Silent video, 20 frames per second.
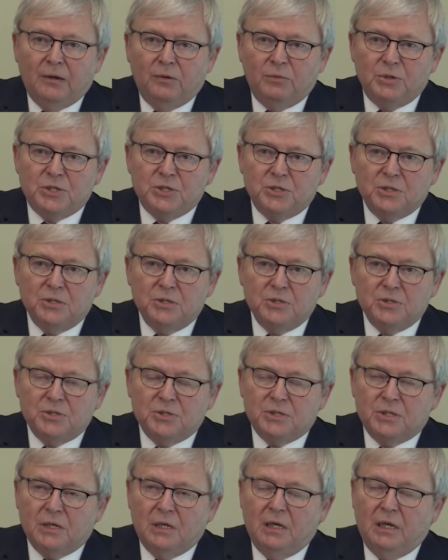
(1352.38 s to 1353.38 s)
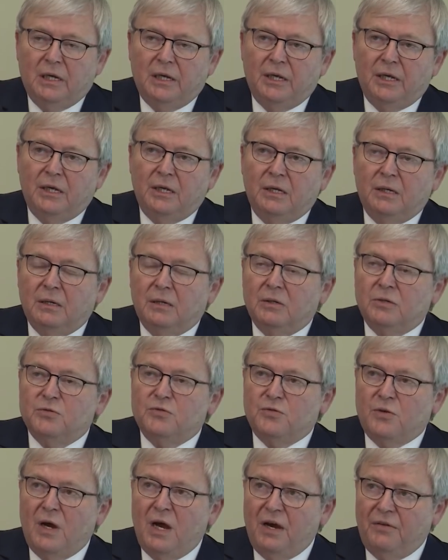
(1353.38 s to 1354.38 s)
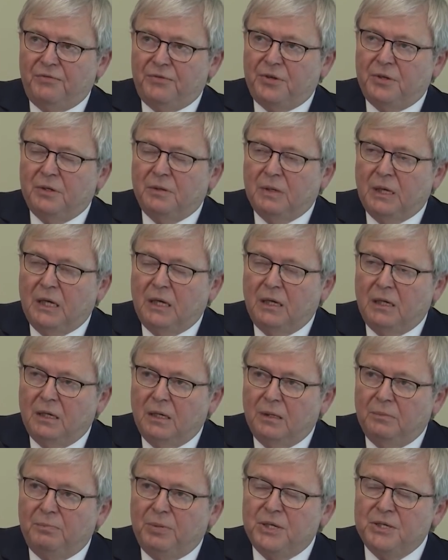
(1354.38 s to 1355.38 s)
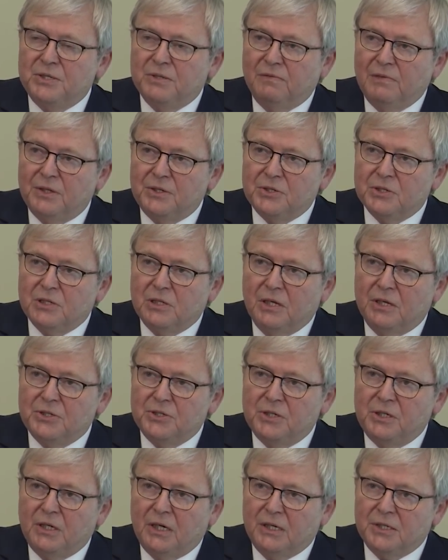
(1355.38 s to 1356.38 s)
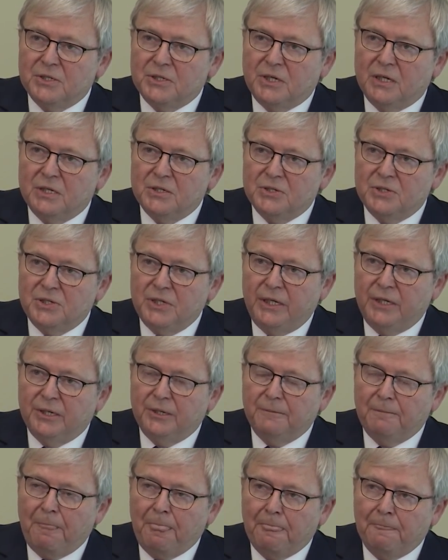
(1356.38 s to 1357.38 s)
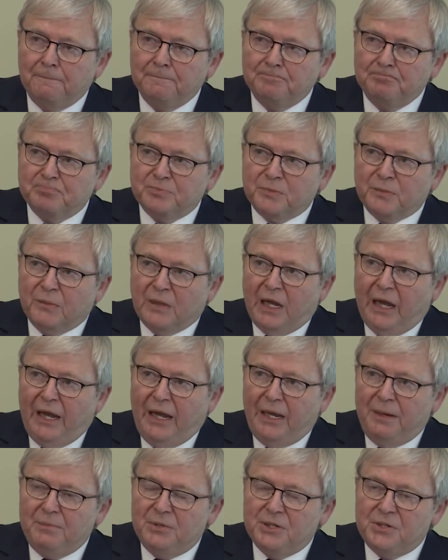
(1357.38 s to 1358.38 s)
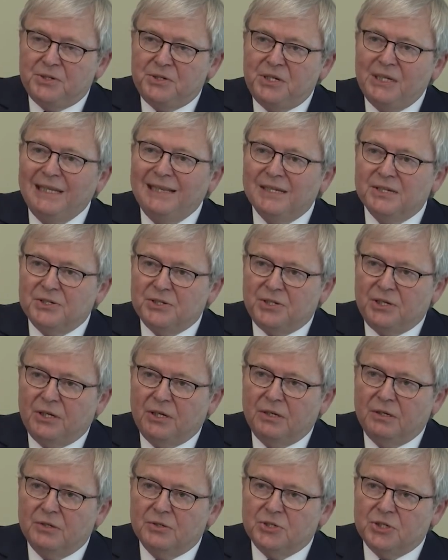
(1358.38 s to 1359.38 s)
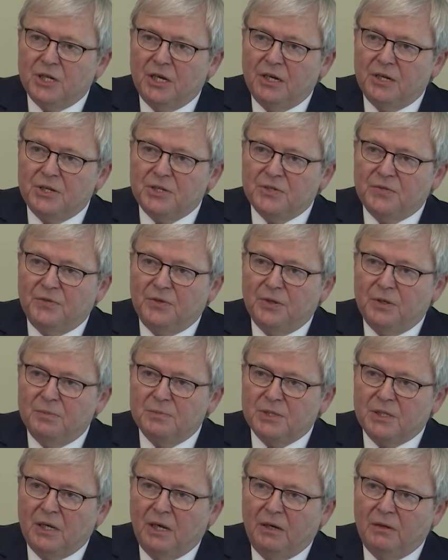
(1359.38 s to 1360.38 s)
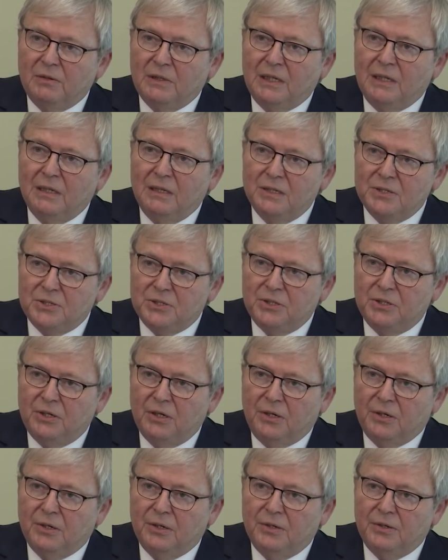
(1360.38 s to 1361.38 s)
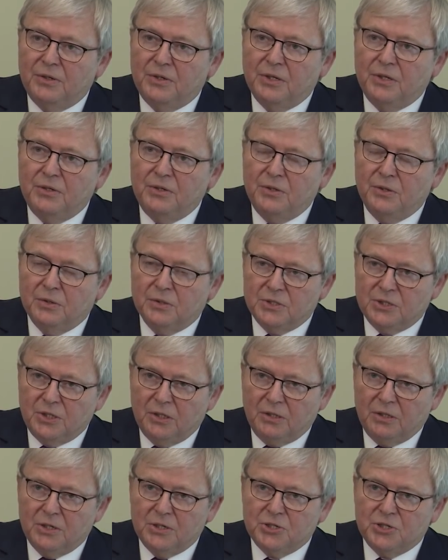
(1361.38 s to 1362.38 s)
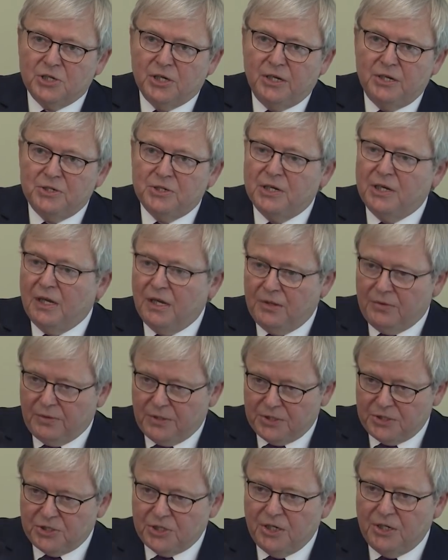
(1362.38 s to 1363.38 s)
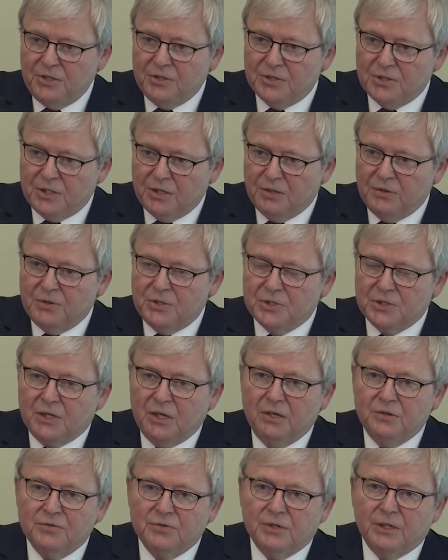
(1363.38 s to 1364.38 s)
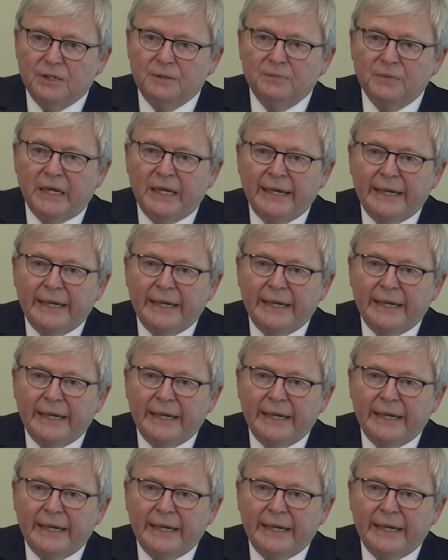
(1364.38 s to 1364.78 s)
which is a draft piece of legislation in the United States Senate aimed at delisting Chinese firms currently listed on the New York Stock Exchange and other exchanges here in this country